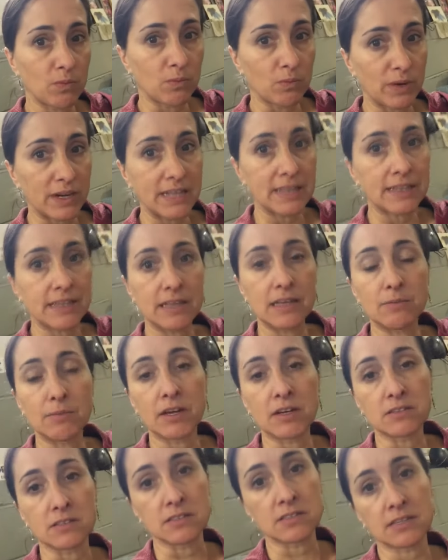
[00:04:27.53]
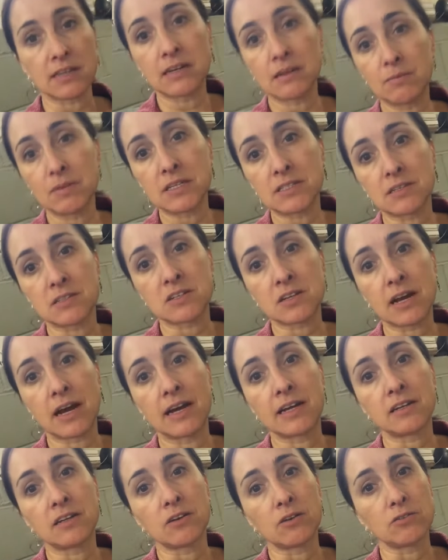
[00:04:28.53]
reading the emails and sending me such
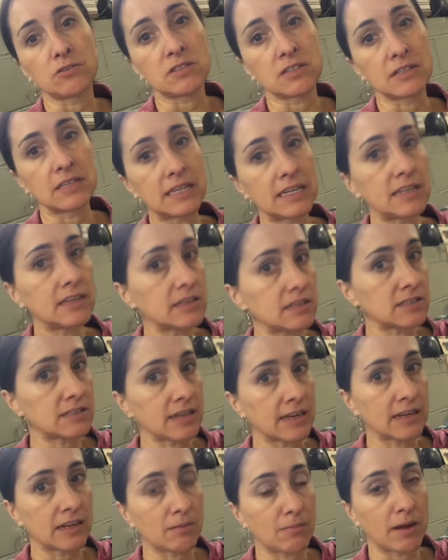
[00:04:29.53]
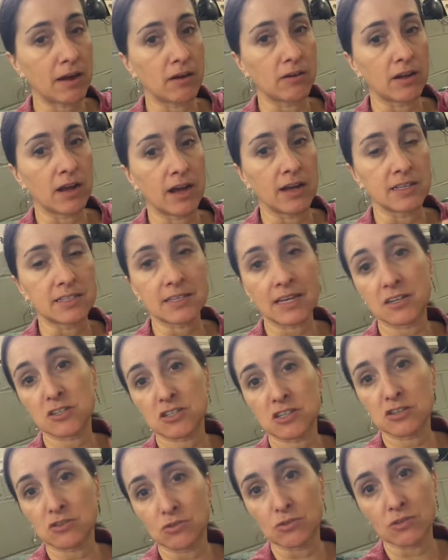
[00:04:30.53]
kind notes and getting excited about
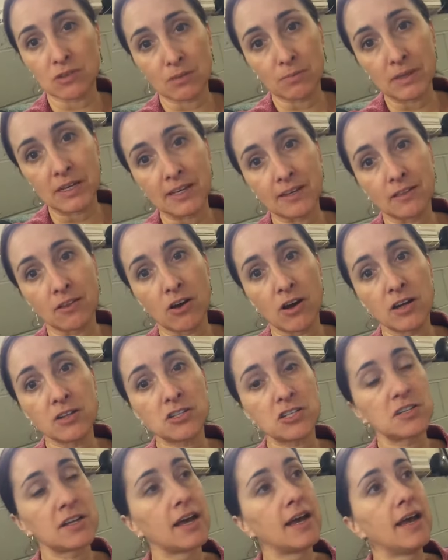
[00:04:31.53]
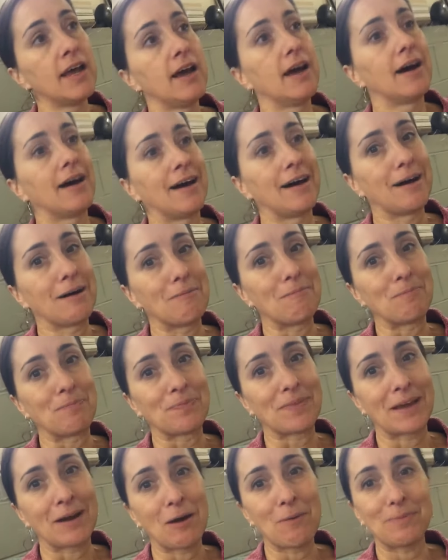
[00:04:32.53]
Sketch Satura being launched.
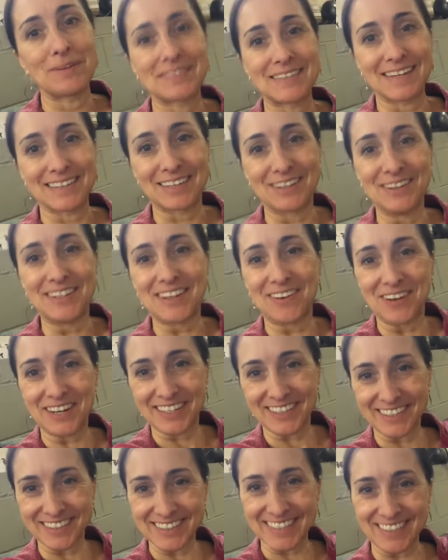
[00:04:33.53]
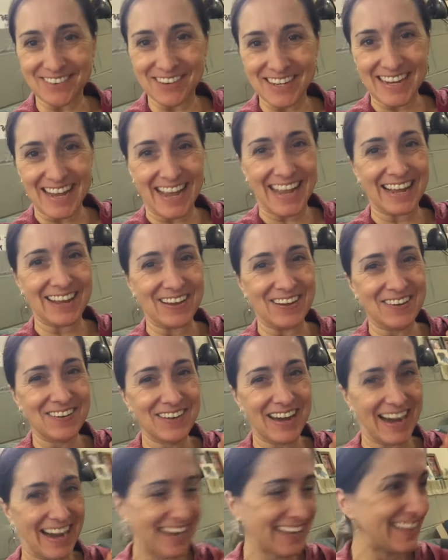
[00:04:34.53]
Hope it's not too difficult of a name.
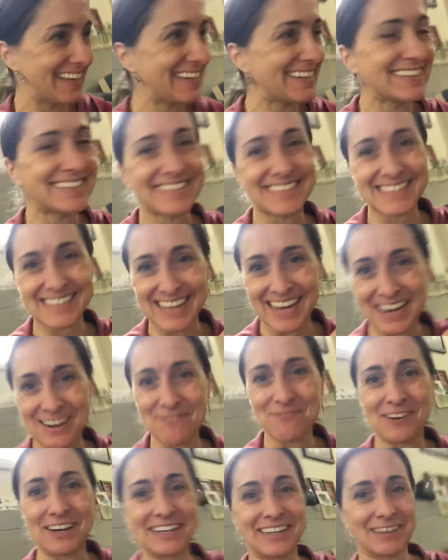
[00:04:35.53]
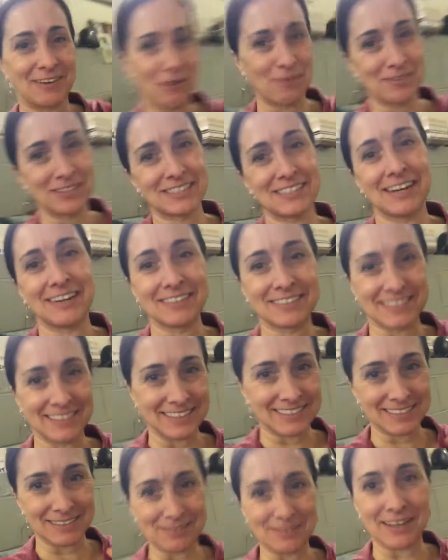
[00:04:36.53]
I like it because it's kind of fun. It almost sounds
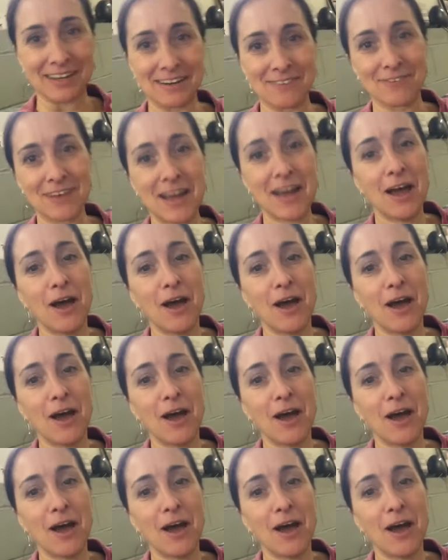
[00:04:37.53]
like some kind of